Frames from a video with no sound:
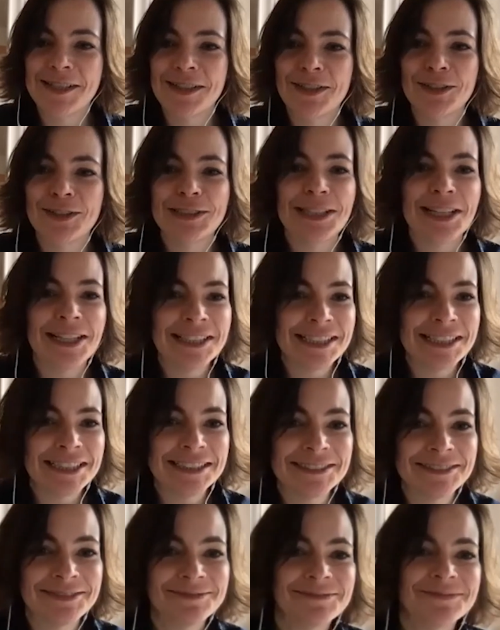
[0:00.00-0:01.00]
Good luck
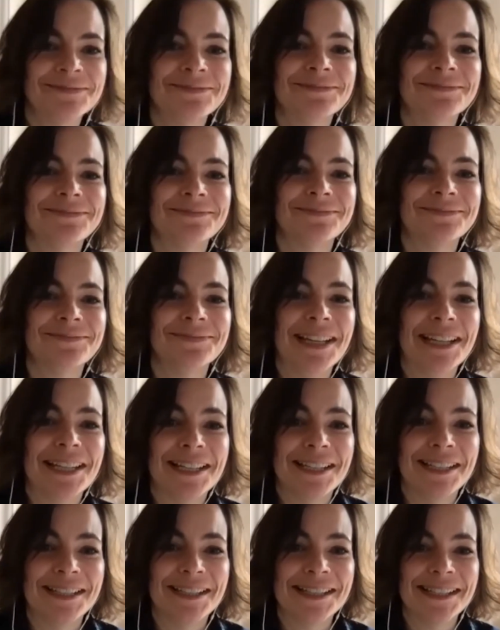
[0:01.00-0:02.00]

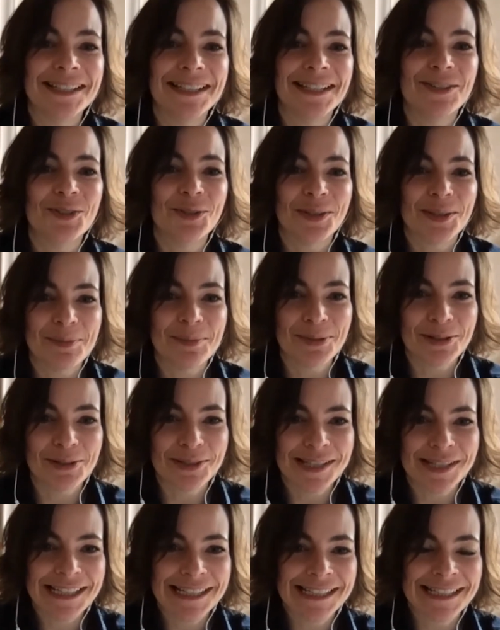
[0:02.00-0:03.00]
and enjoy the
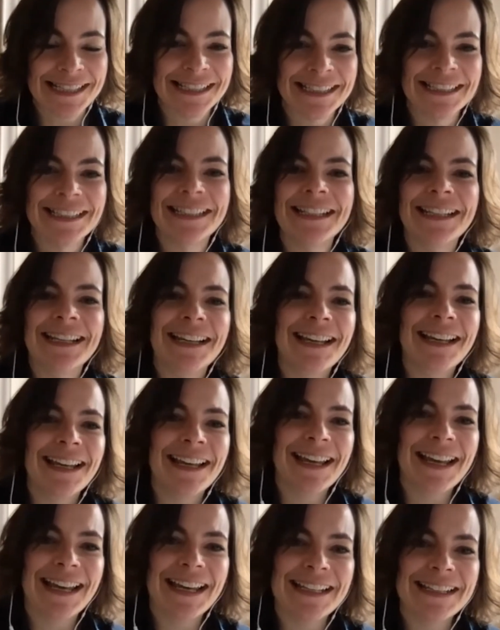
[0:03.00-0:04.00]
process.
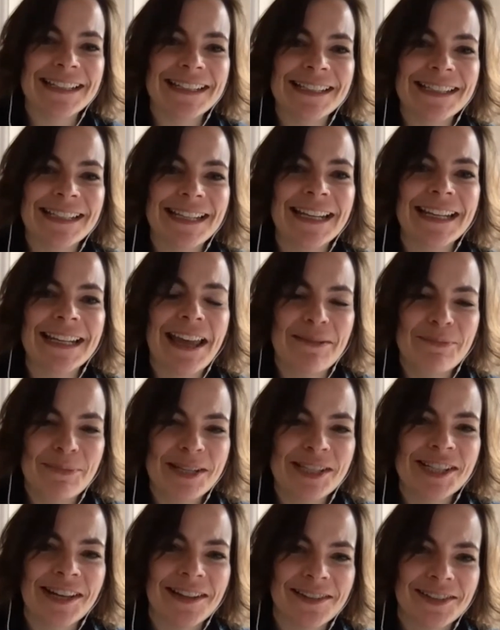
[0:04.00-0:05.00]
And it can be
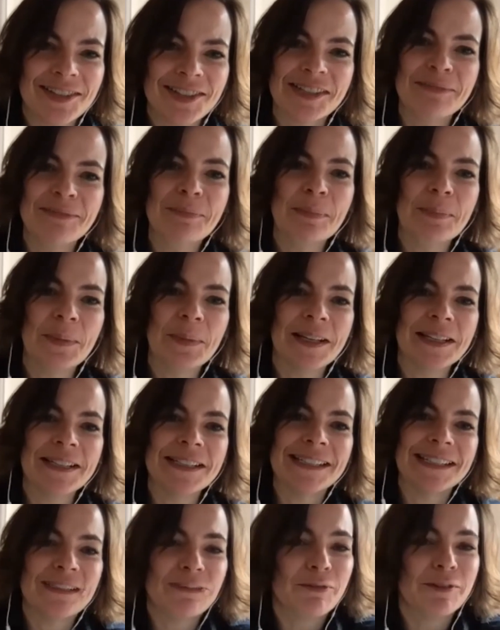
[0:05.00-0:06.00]
challenging, but
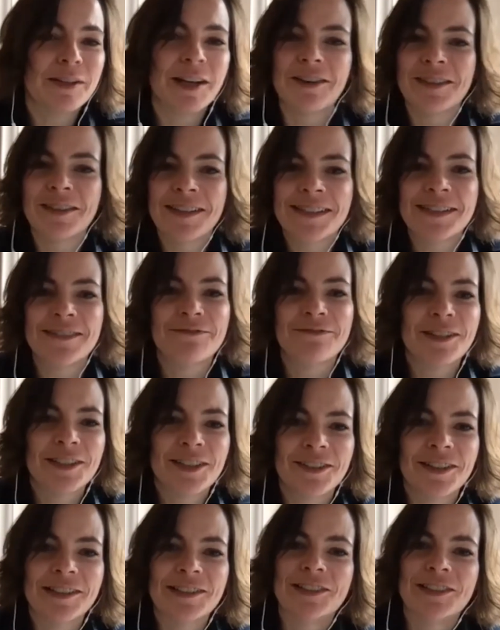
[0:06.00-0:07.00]
regardless of
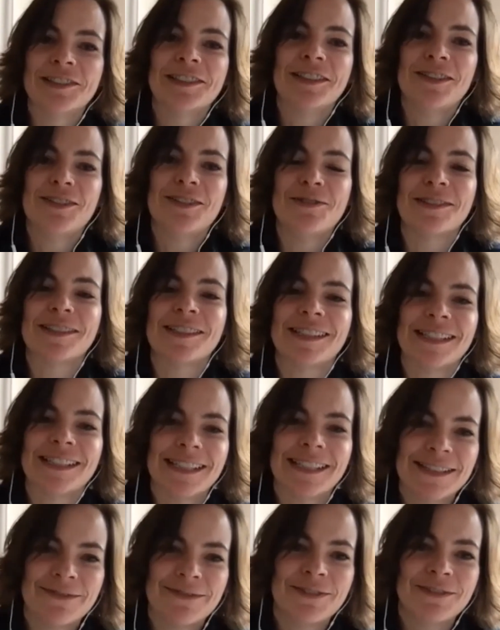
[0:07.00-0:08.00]
whether or not you are
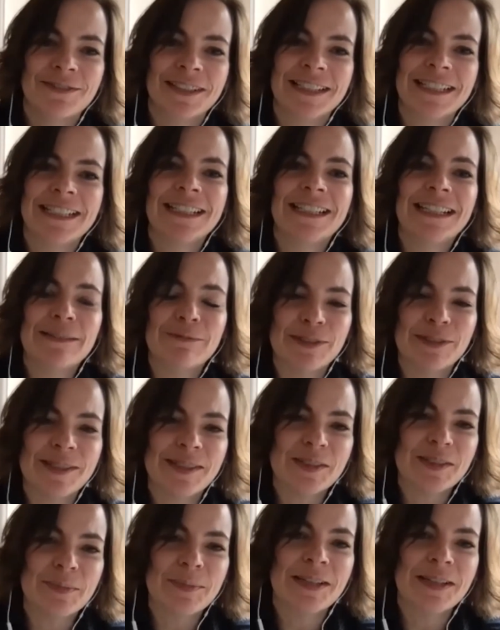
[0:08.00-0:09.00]
successful, it will
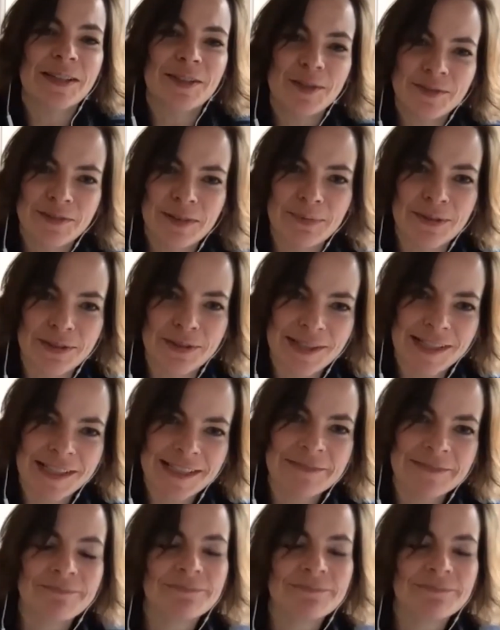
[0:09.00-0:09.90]
still be a useful process.